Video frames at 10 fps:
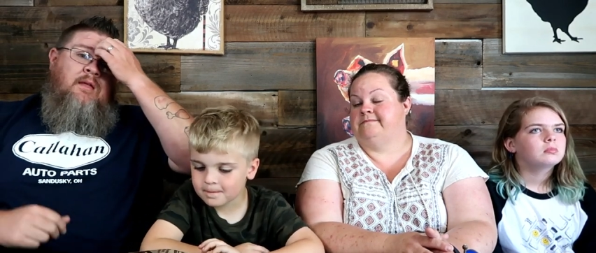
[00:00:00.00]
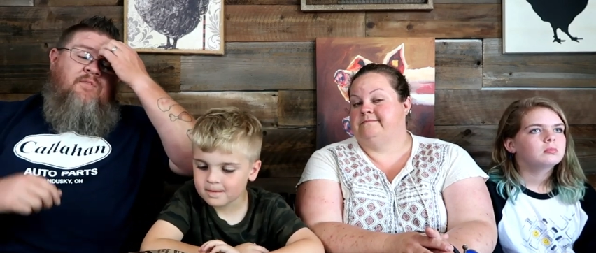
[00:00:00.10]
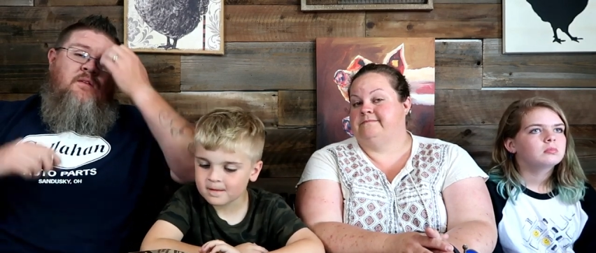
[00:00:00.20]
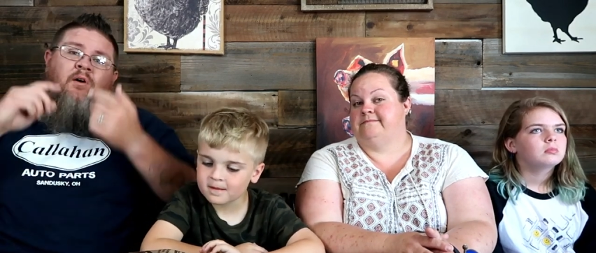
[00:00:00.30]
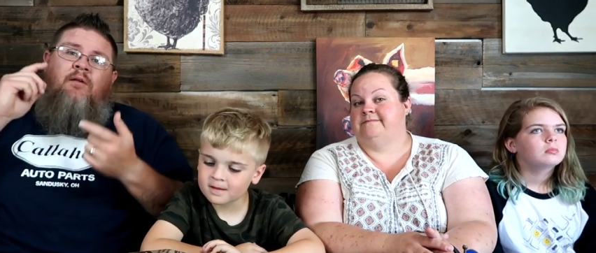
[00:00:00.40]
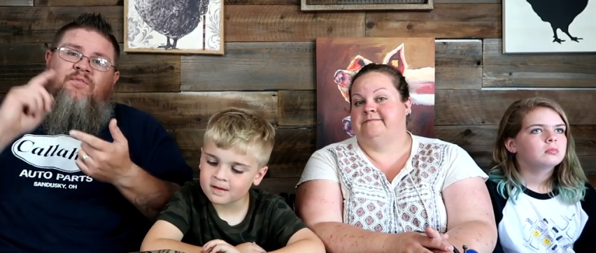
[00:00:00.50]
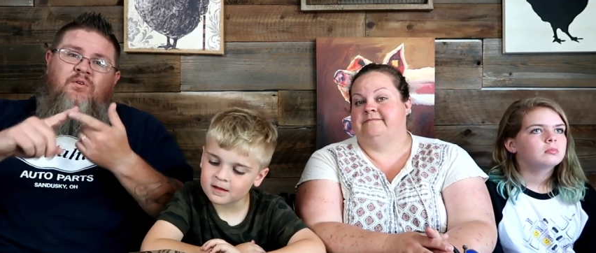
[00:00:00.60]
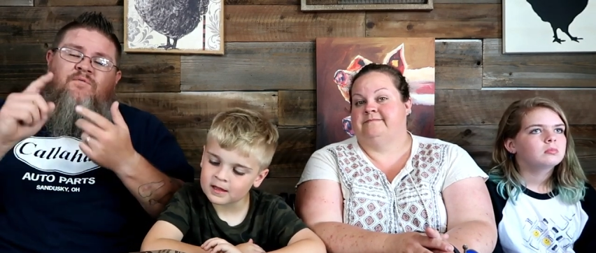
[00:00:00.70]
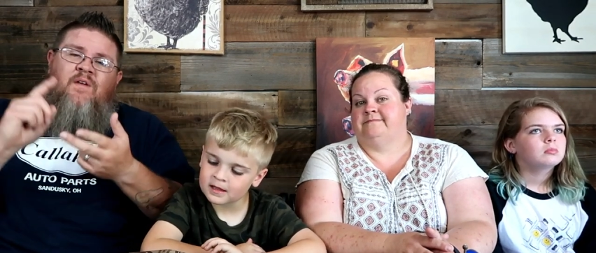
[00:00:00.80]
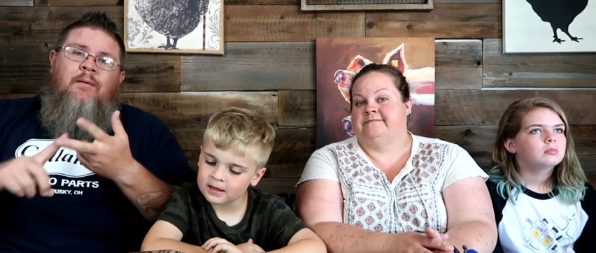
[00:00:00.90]
Speaker 1: if it involves
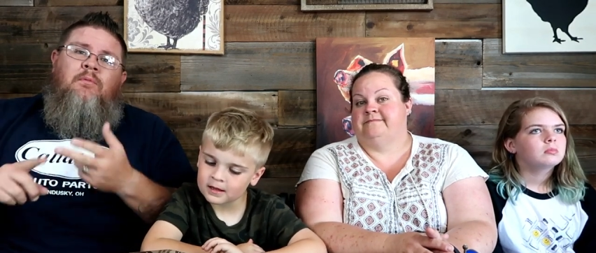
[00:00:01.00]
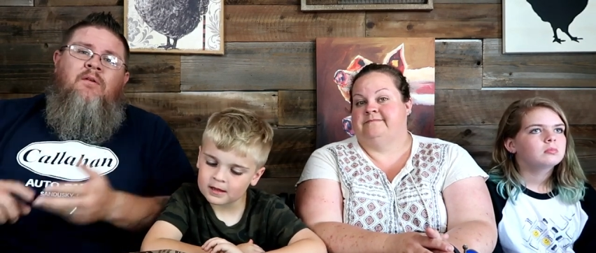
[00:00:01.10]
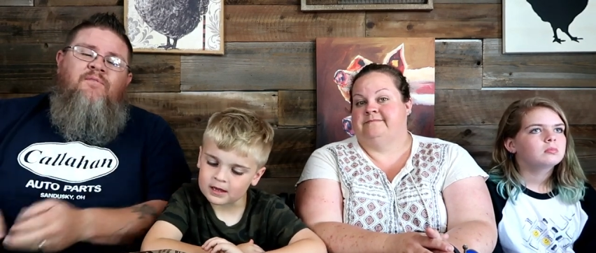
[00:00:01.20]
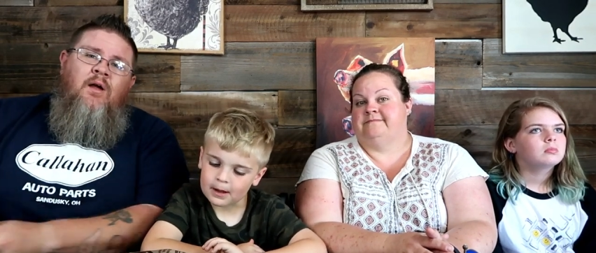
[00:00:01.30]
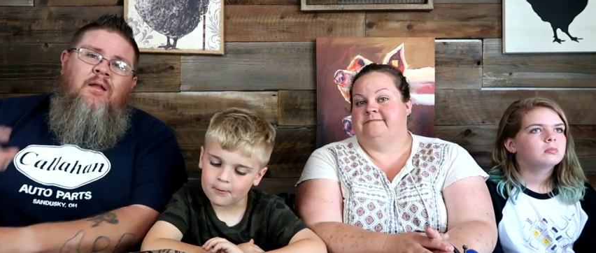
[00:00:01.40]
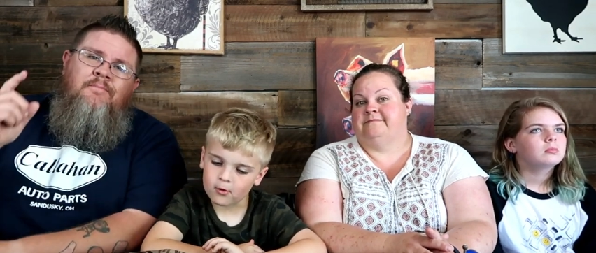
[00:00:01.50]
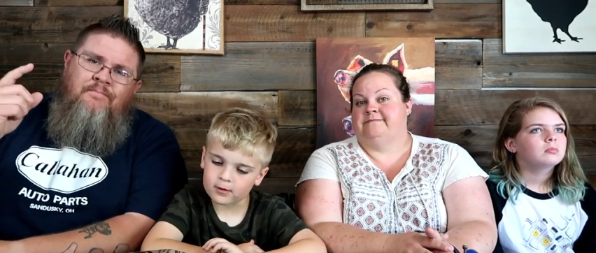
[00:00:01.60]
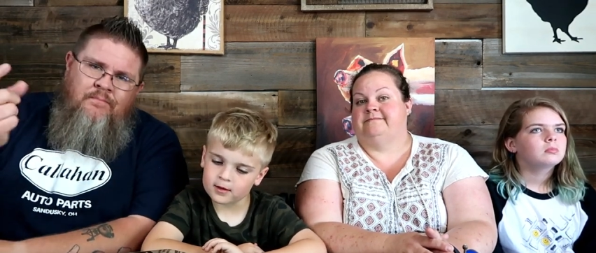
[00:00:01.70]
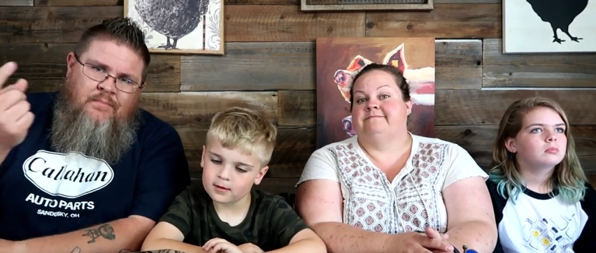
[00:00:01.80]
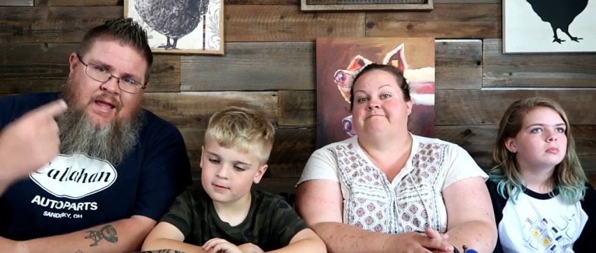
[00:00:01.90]
food, family, or fun,
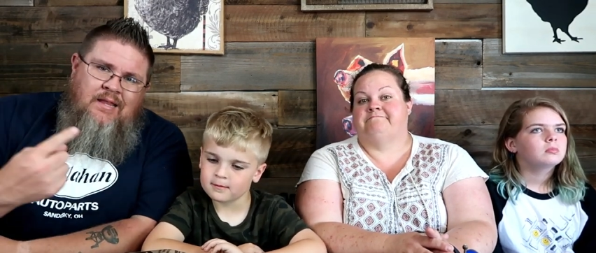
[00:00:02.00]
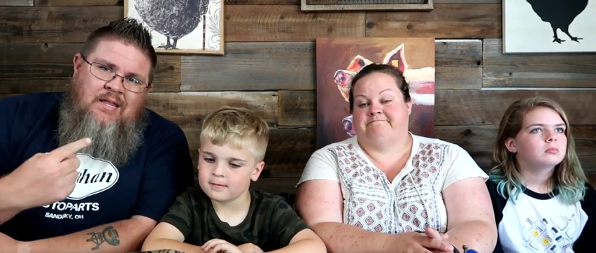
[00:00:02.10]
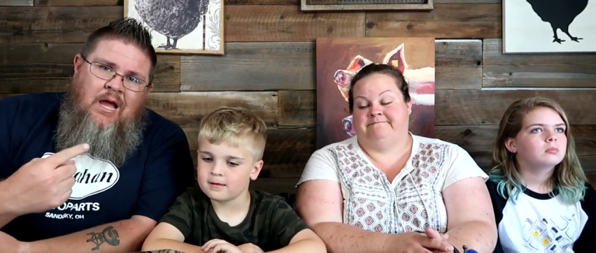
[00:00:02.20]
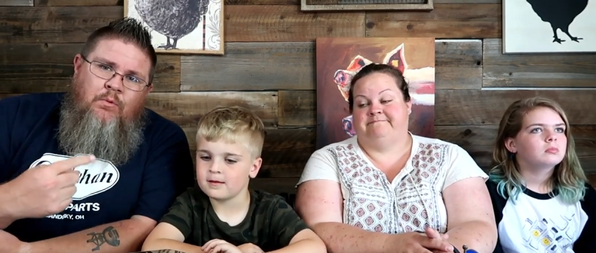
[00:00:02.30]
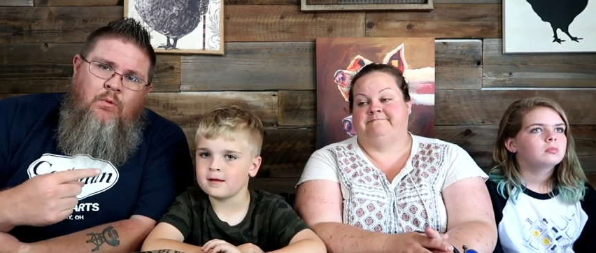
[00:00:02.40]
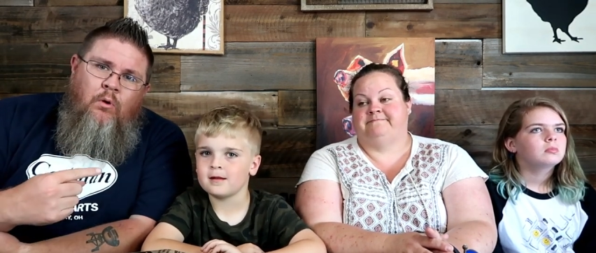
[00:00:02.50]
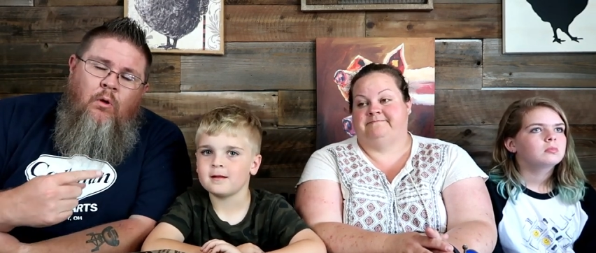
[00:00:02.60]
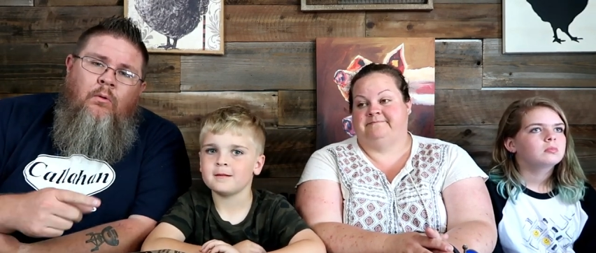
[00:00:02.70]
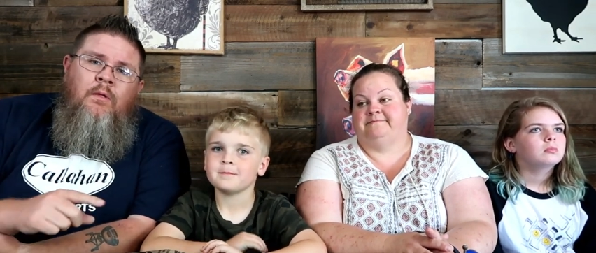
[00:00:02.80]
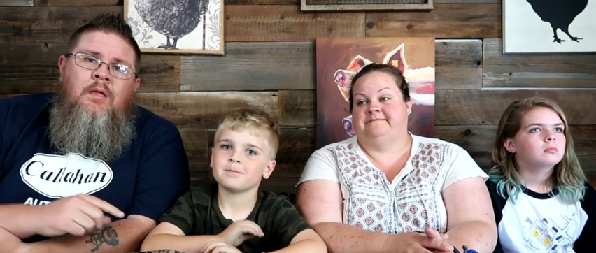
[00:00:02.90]
that's how we
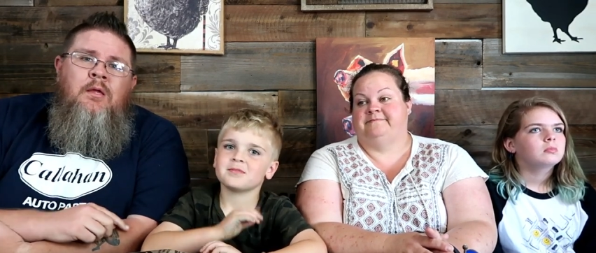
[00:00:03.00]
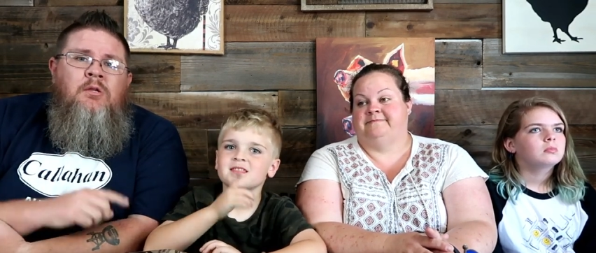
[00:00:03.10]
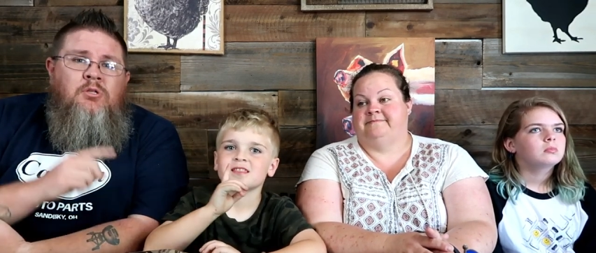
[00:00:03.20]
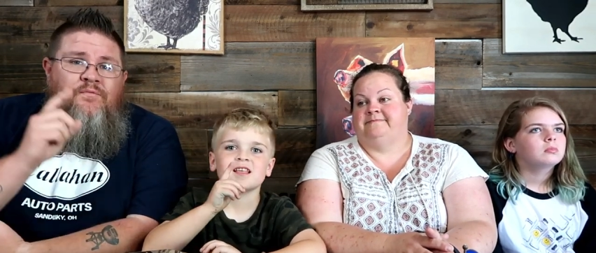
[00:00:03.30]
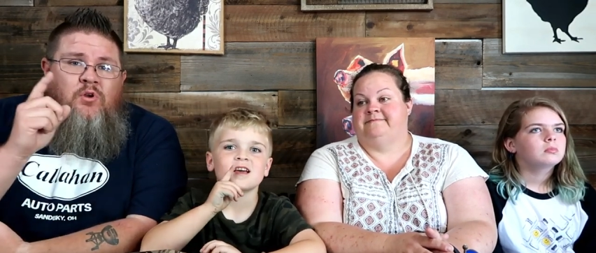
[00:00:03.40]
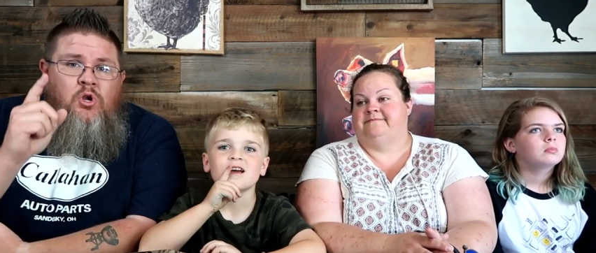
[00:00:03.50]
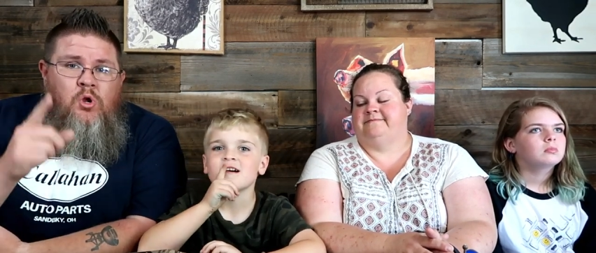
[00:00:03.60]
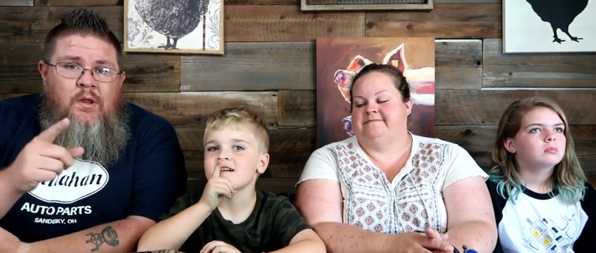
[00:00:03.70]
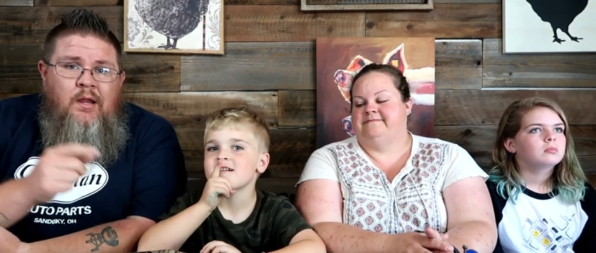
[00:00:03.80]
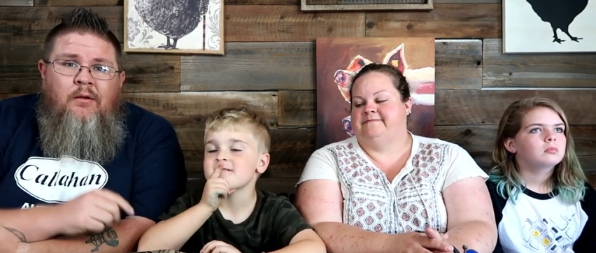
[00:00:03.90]
roll. So if you're
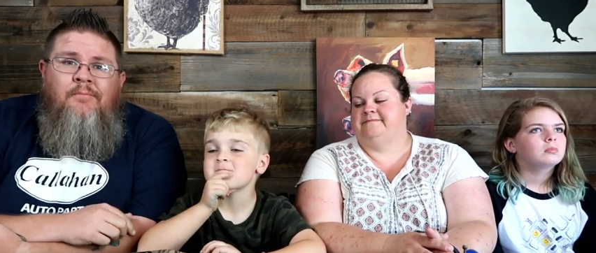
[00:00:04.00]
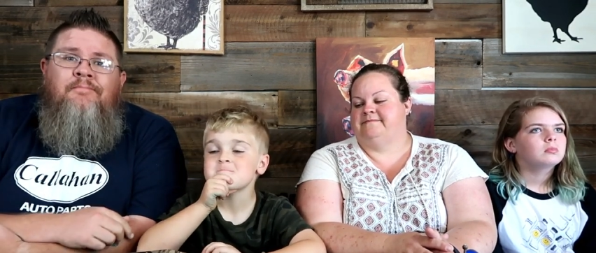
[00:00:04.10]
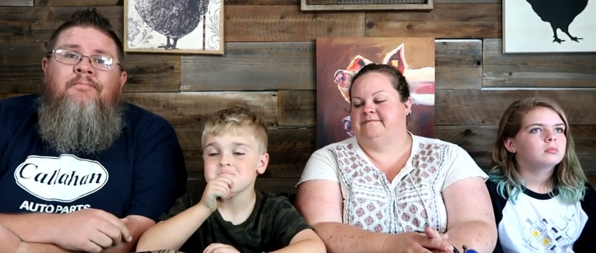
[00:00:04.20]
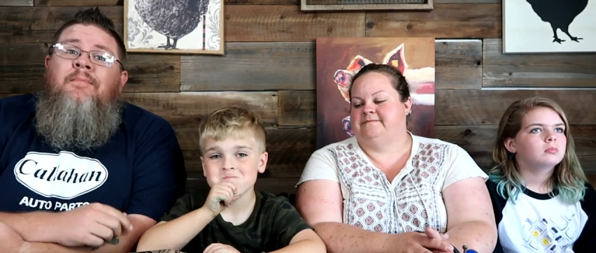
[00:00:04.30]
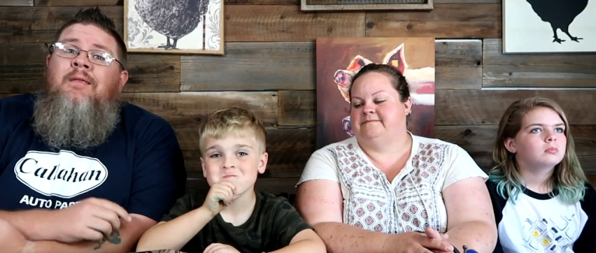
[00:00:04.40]
new here,